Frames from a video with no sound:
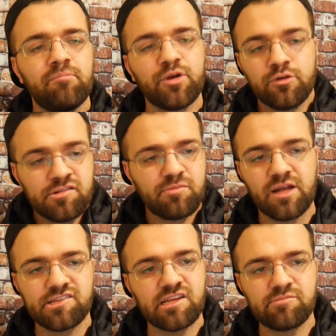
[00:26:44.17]
But
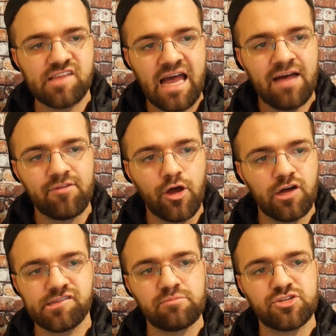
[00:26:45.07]
Usman seems to have an
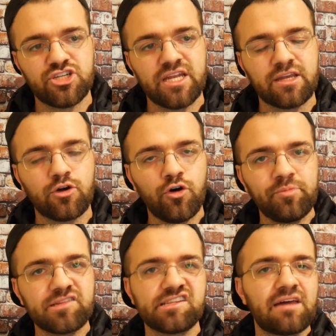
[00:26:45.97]
awesome chin, and
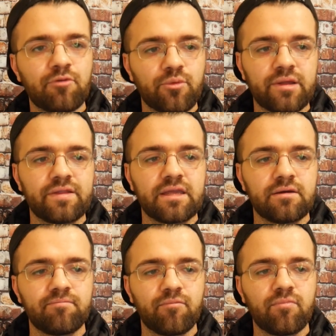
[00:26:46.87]
Colby's never
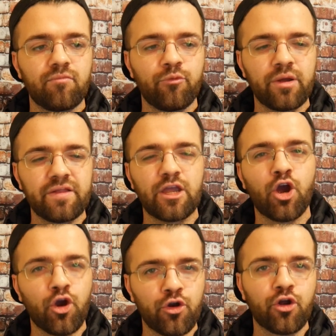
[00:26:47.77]
really
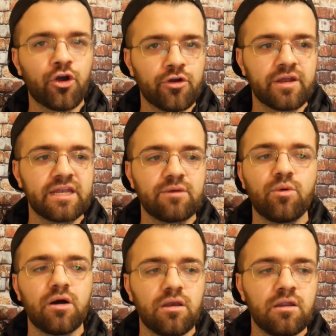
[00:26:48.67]
hurt
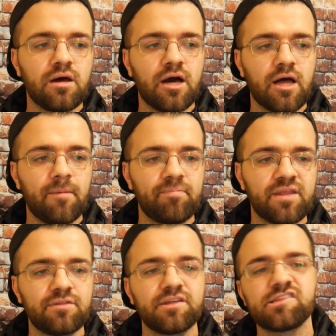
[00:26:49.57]
anyone,
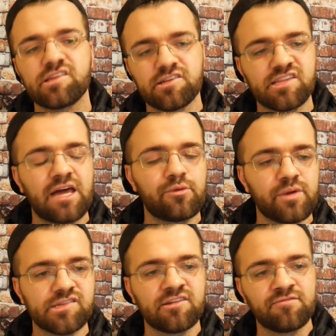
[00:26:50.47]
at least in his kind of
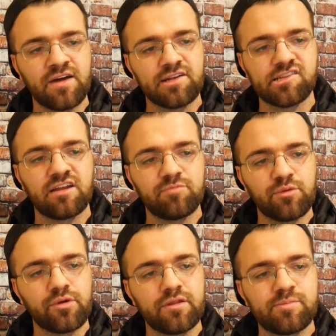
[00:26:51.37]
recent fights that I've
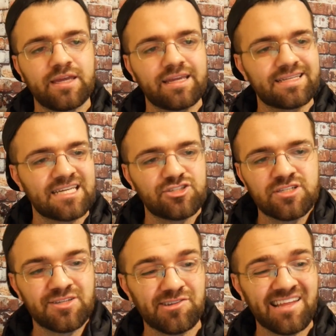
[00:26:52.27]
been really paying attention
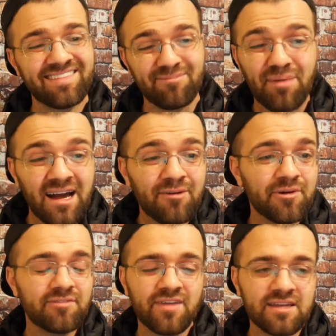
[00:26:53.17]
to. So I think
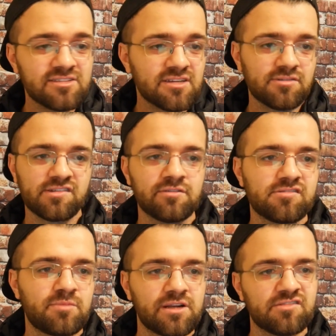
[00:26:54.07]
power advantage goes to
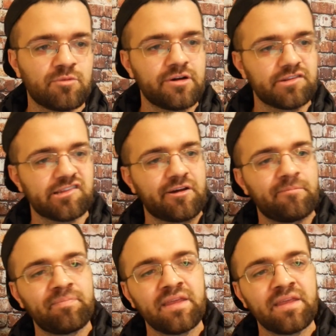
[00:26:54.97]
Usman as well. So,